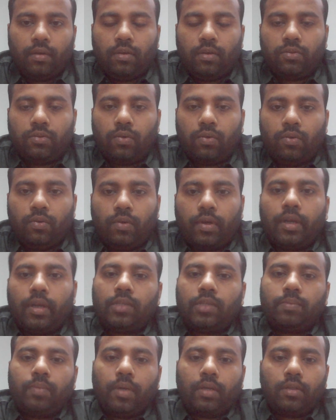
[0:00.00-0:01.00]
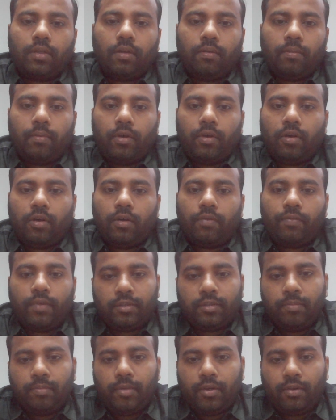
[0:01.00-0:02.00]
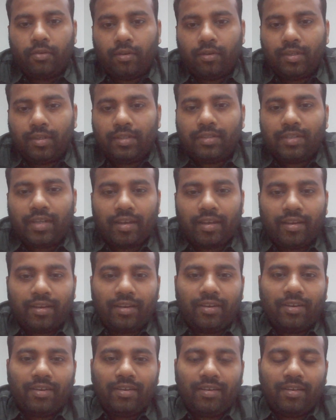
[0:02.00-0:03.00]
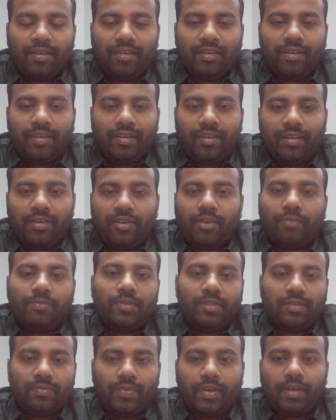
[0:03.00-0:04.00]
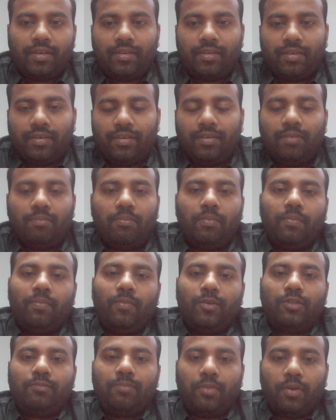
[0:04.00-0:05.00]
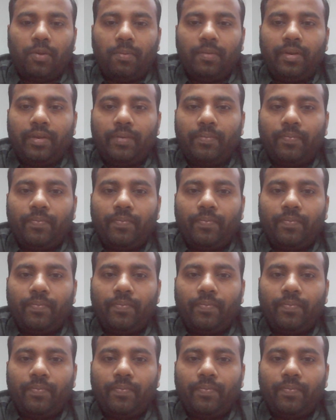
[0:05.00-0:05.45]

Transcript: So you can expect the first video on this channel end of this week, most probably.